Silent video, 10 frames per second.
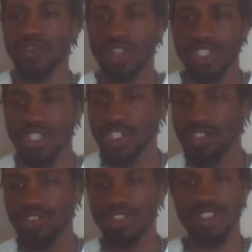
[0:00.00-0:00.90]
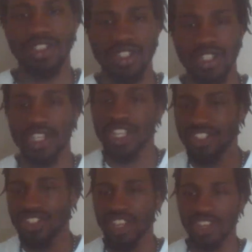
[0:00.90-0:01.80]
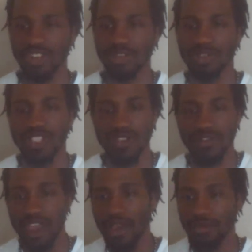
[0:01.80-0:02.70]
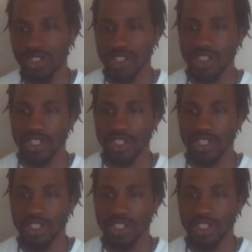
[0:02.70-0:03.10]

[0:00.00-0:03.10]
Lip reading: it for his children and his kingdom, his family.